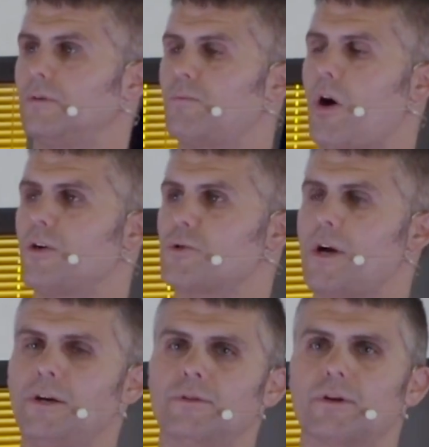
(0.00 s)
Paul's
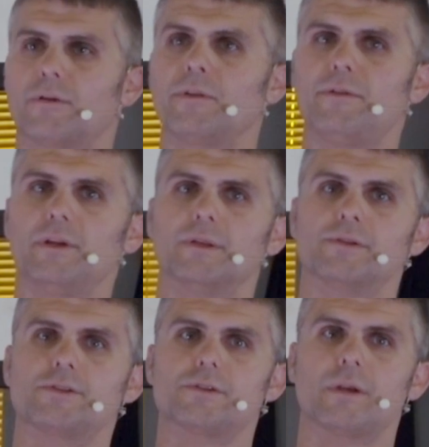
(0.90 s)
writing to the
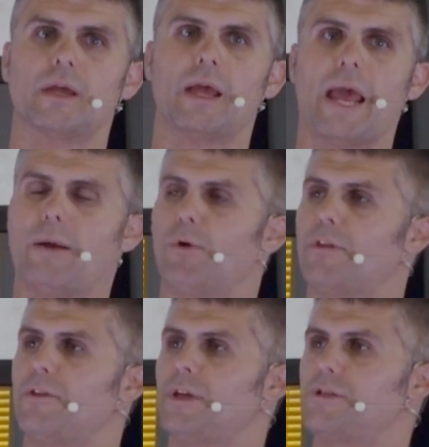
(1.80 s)
Corinthians, and one
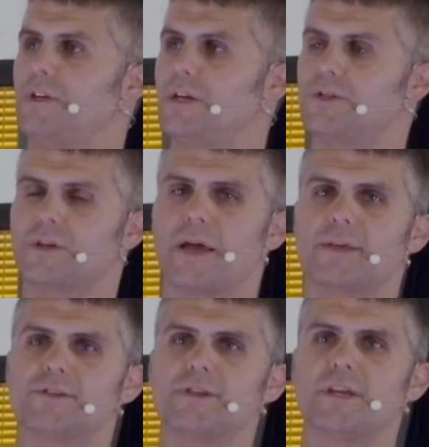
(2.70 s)
of the things that he
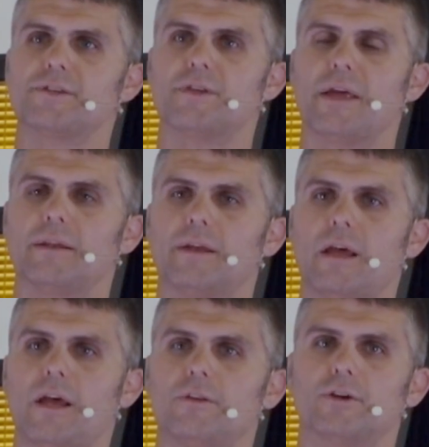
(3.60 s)
says is that
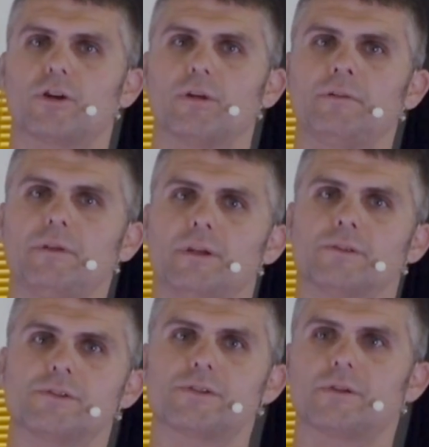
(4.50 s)
the
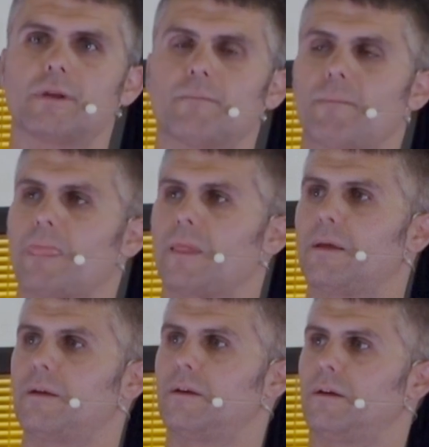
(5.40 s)
Corinthians
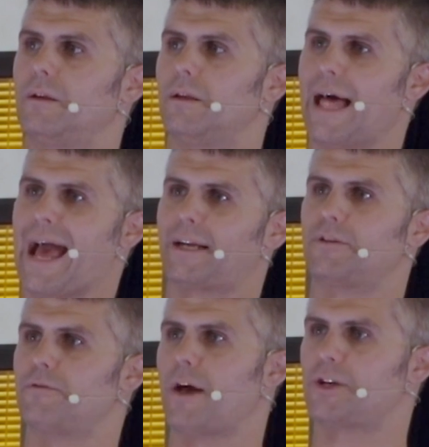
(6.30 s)
lacked
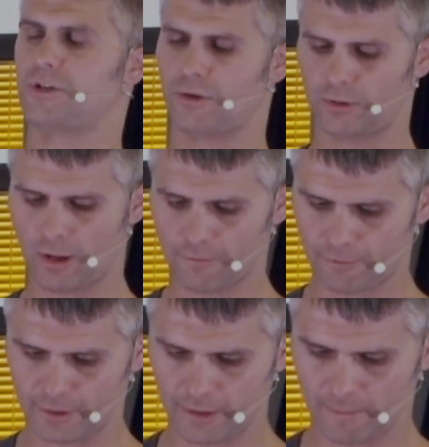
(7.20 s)
affection or love
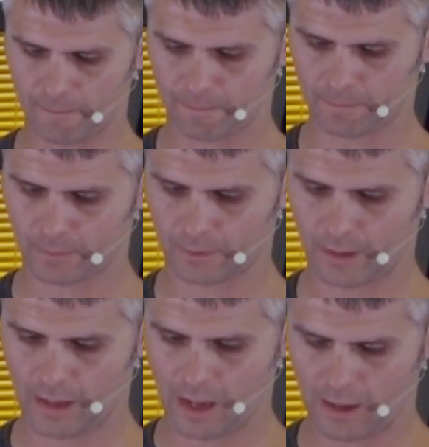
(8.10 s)
for him.
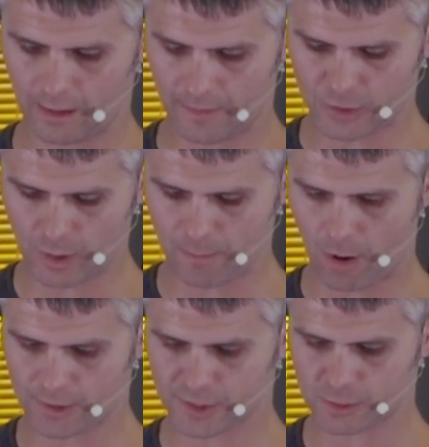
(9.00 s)
That's why
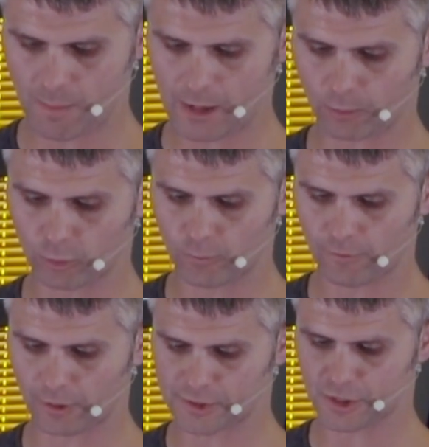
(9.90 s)
Paul says, make room
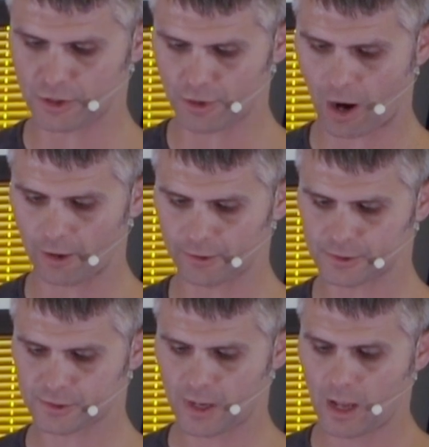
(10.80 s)
for us in your
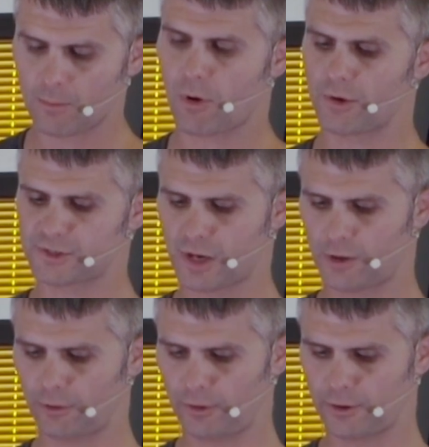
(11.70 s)
hearts. Paul said
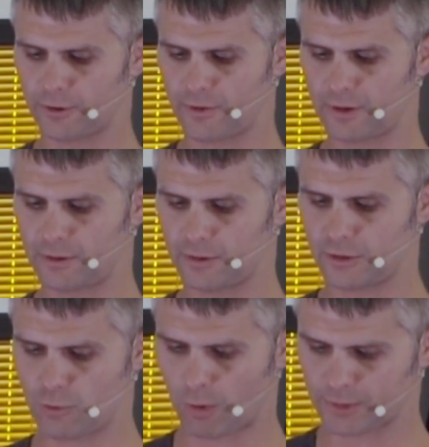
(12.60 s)
earlier that
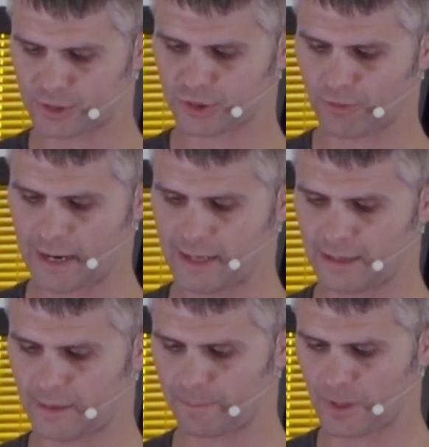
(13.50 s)
you are
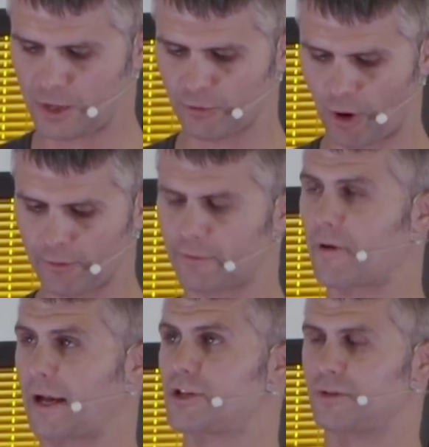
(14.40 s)
restrained in your own
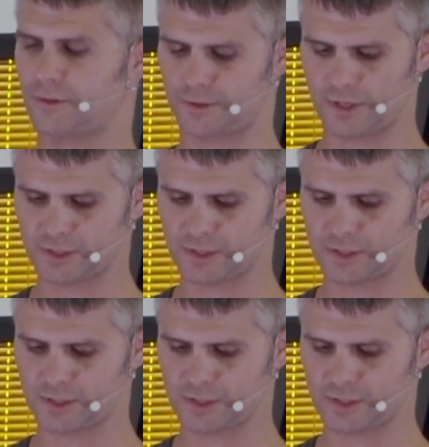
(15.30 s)
affections. He